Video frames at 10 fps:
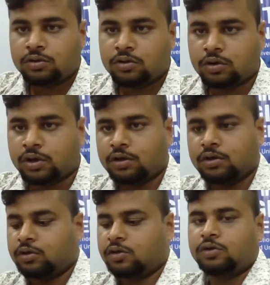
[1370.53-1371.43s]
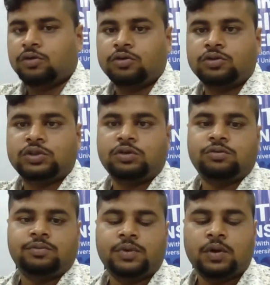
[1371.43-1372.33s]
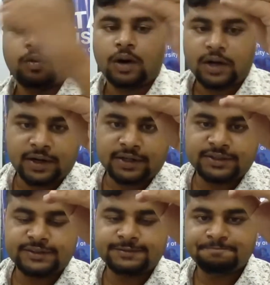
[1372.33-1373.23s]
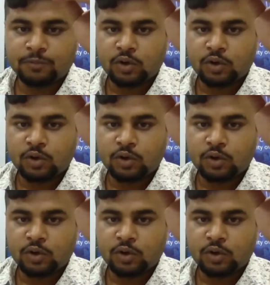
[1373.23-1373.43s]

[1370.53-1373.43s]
okay. So what it does,